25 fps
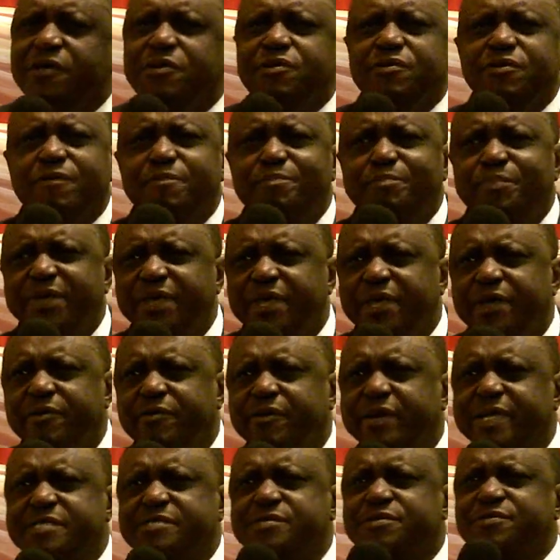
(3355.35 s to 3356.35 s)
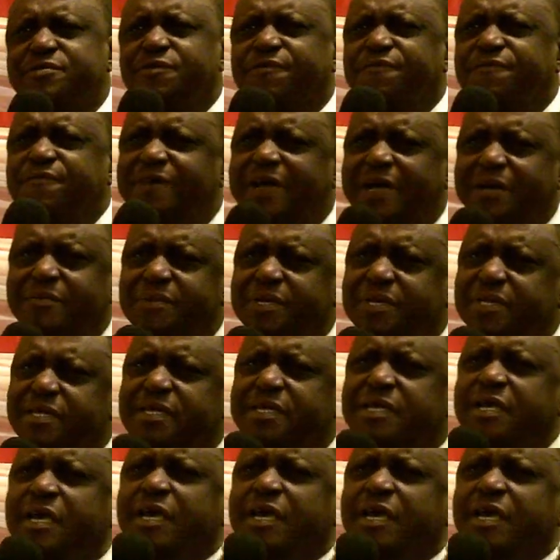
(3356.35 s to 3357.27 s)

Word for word: your parents, your family,